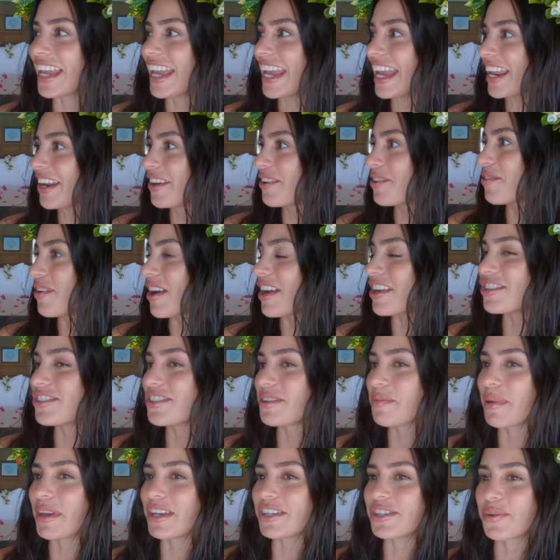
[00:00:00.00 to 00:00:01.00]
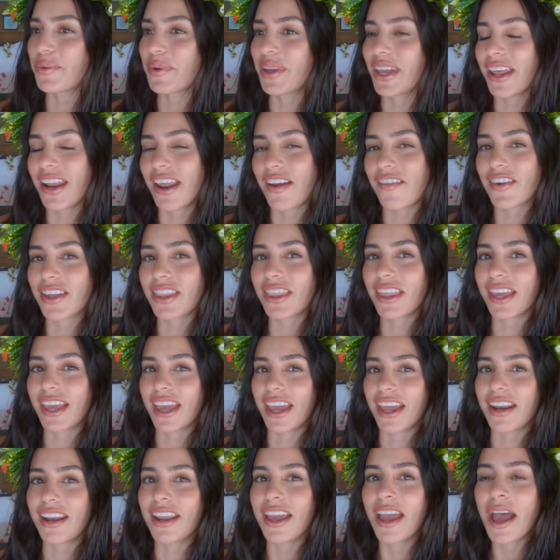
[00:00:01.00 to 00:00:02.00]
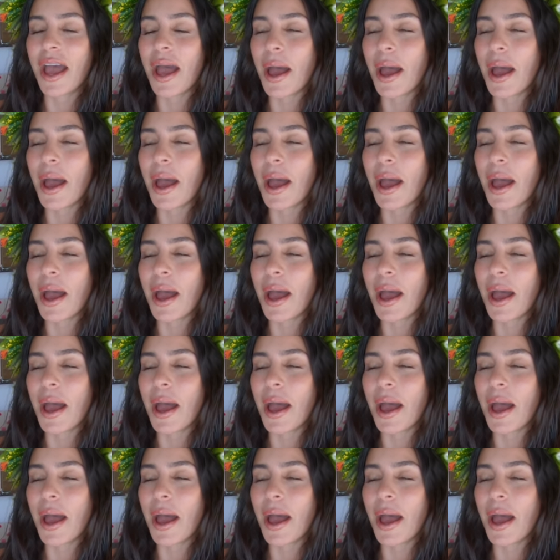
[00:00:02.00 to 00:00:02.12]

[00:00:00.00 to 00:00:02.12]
in a rush to make sure we get everything in.